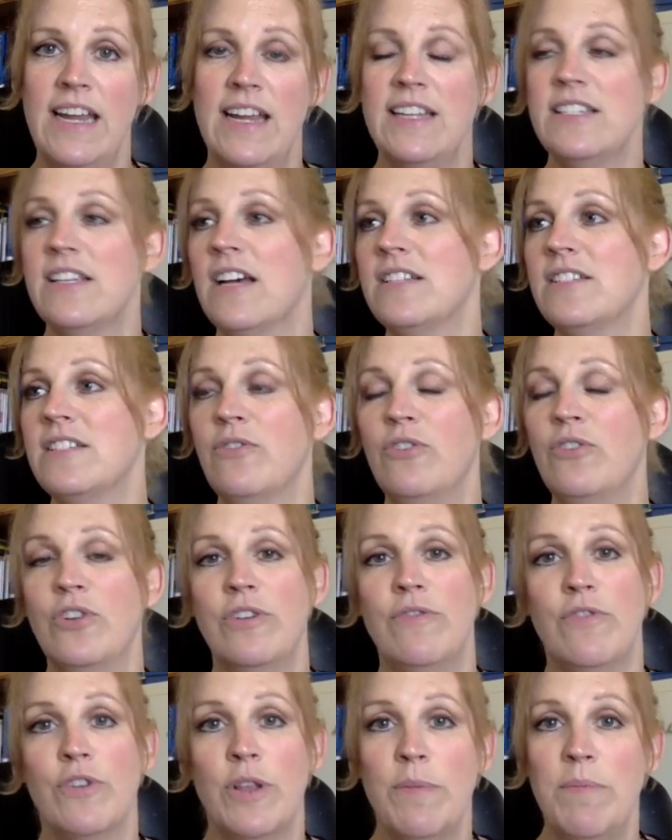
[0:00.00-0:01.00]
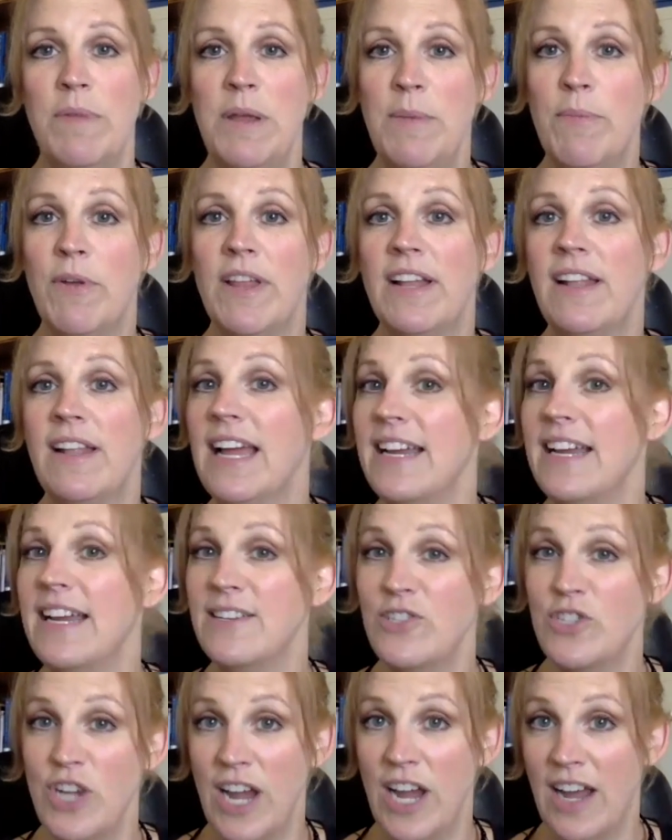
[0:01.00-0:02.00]
It's also good for the people that like a
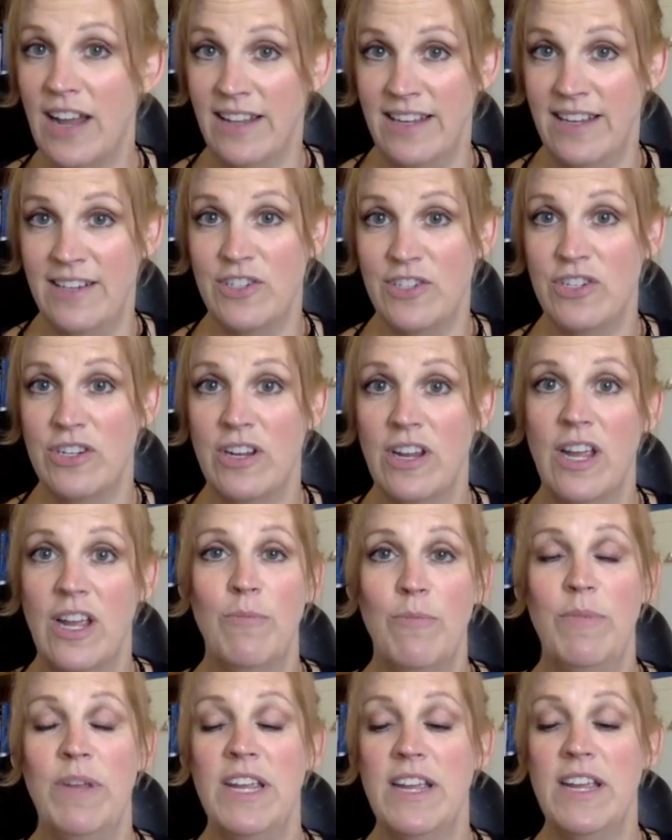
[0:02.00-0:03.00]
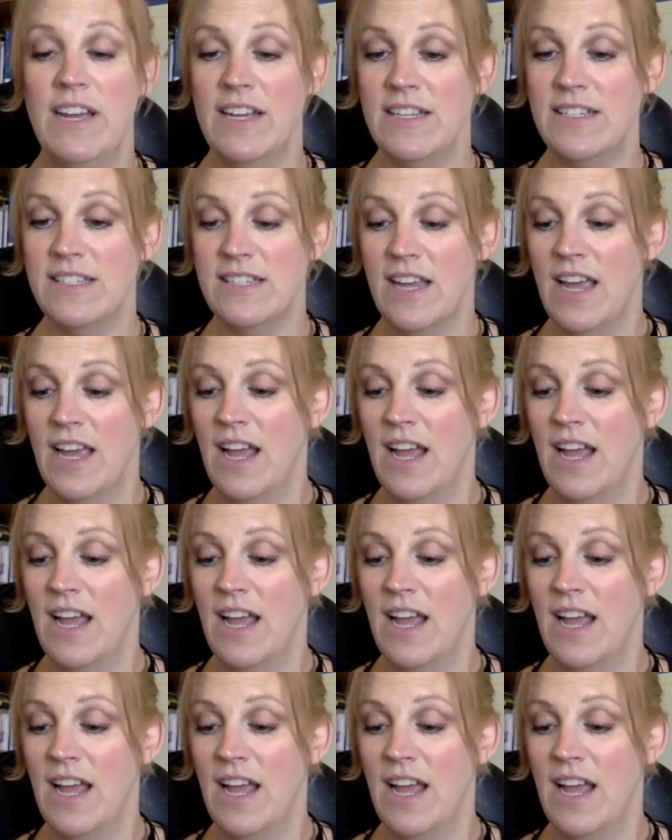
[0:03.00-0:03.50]
challenge, because